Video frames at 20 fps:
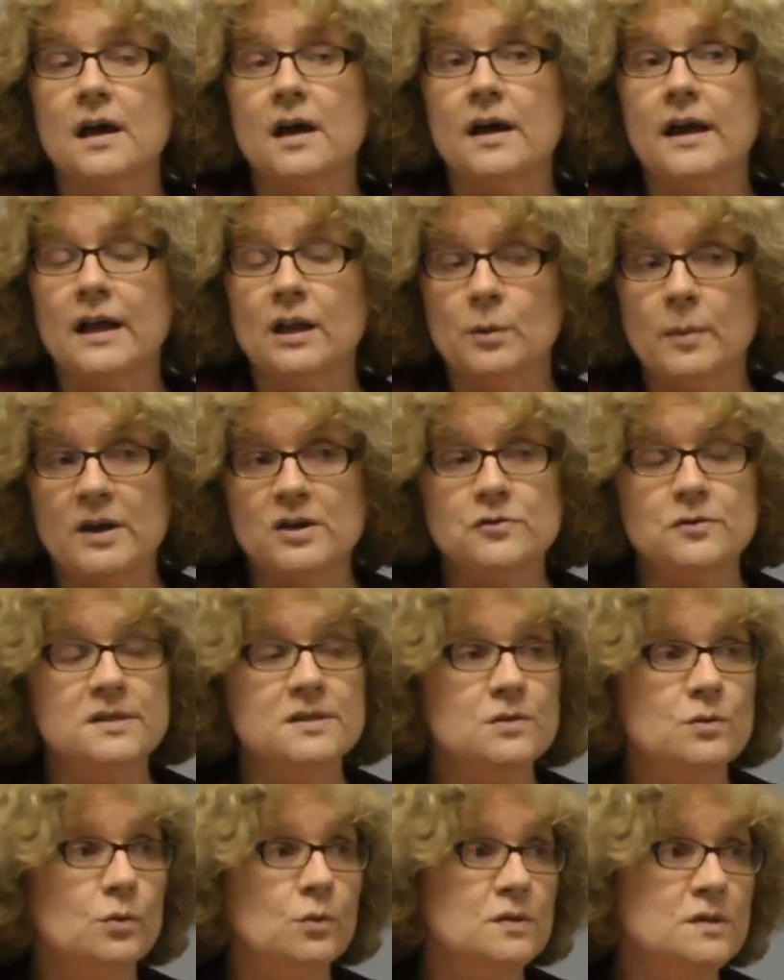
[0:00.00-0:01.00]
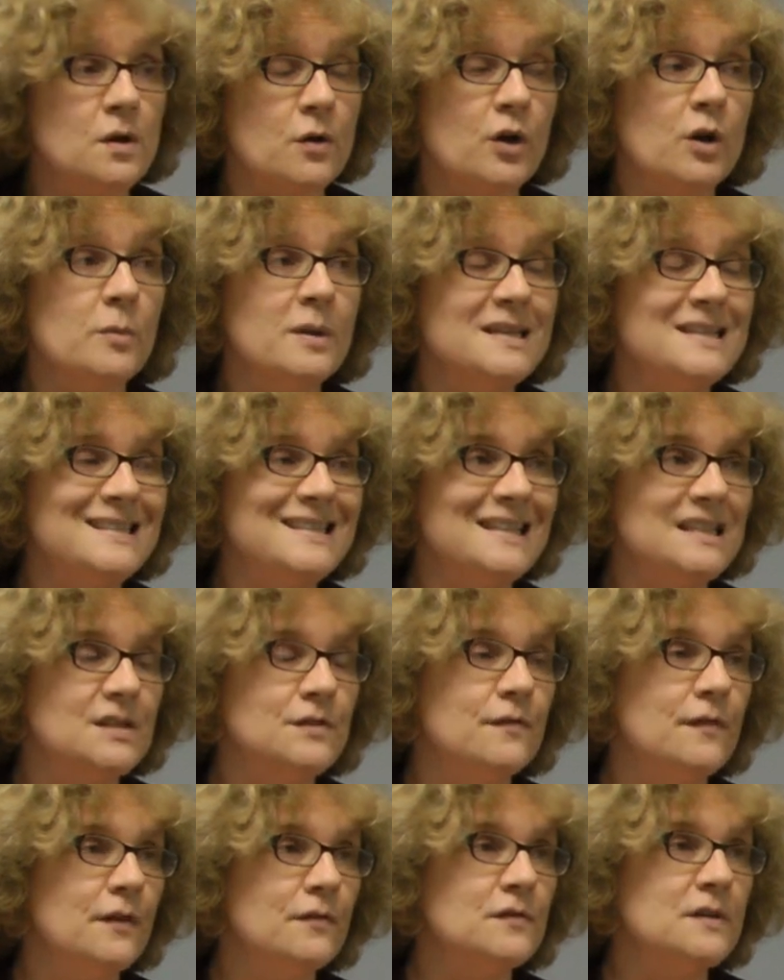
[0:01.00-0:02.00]
elementary schools are going to be
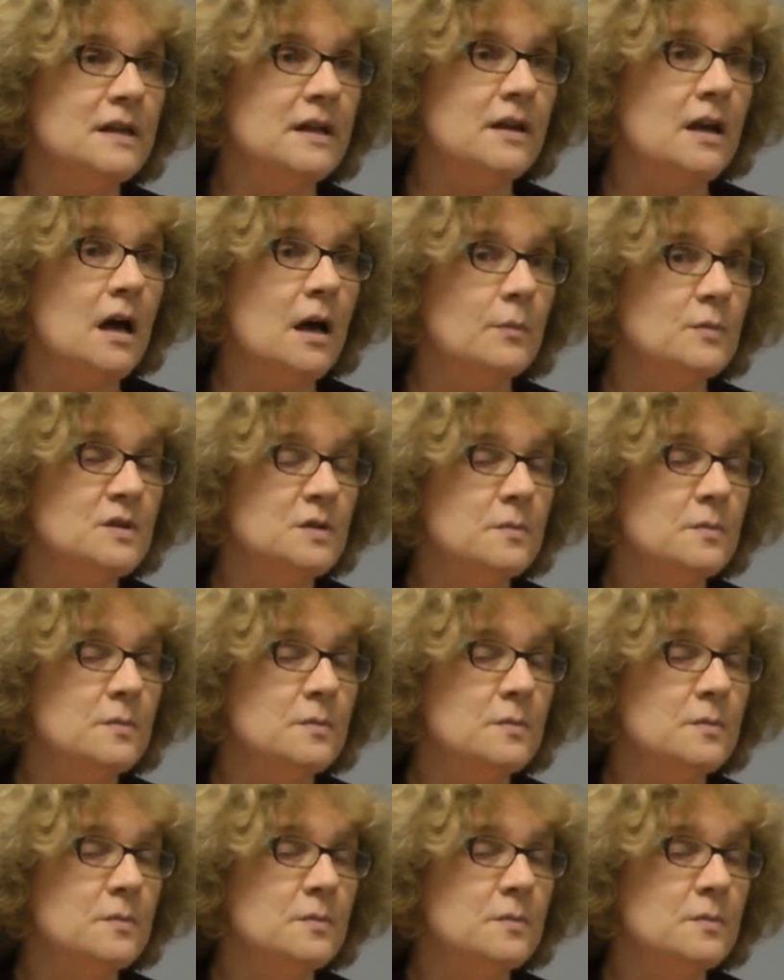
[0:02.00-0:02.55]
$650 and up